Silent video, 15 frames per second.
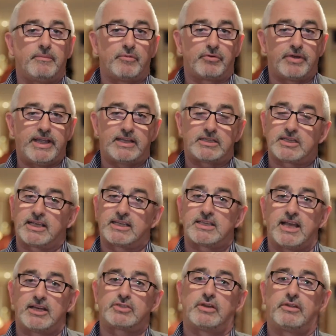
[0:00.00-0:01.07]
rates,
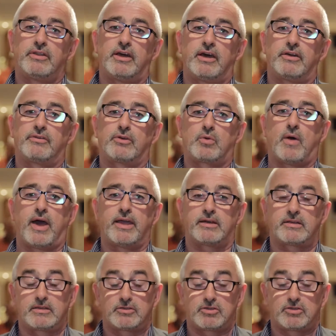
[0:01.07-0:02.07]
etc., that are required.